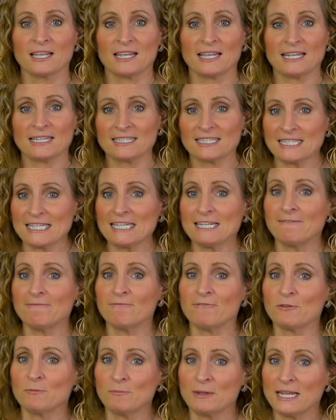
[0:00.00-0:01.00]
It's the
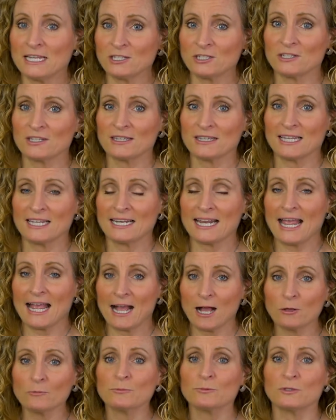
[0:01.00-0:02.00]
information that
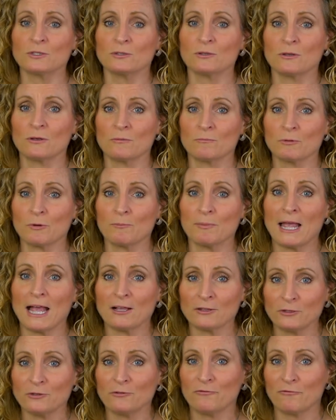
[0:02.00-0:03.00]
helps
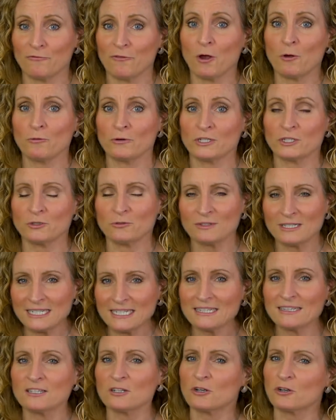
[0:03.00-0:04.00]
propel you forward. You
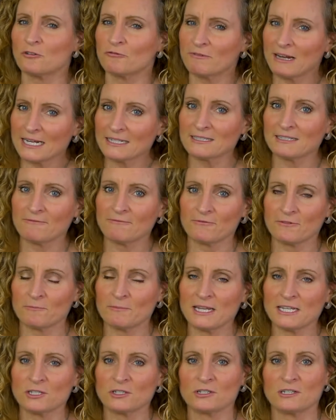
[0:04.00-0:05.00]
need the correct
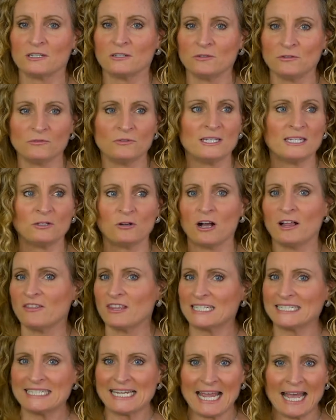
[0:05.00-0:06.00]
information, and you need all
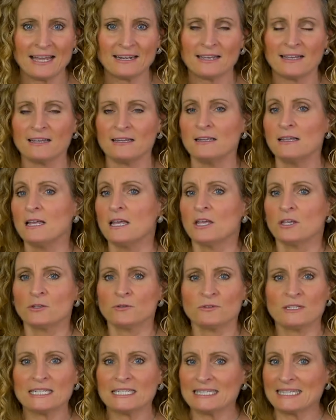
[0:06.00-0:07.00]
the data,
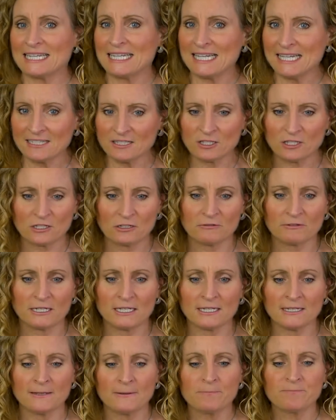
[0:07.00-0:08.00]
you need the
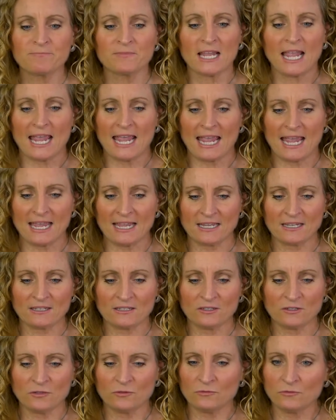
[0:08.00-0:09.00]
history,
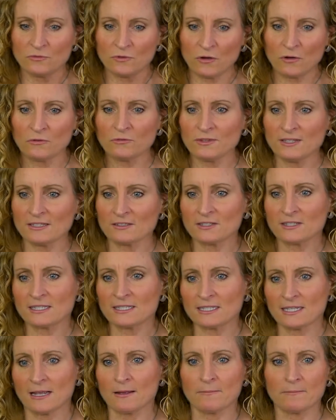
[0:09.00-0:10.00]
and there's
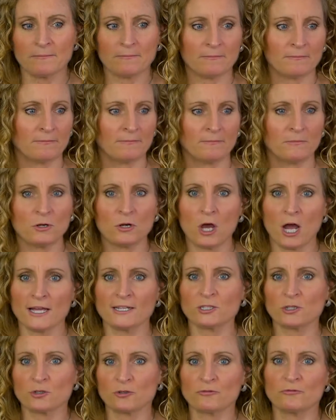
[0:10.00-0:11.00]
some
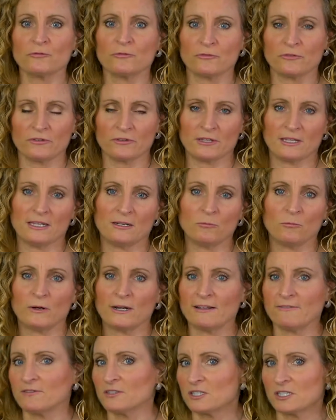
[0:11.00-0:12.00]
not truth in
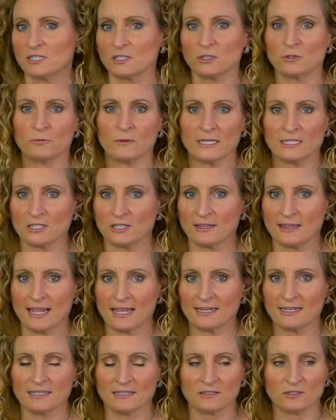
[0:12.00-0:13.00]
whatever situation
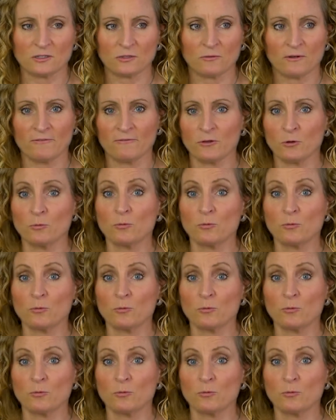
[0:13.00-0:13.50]
that is. So if you're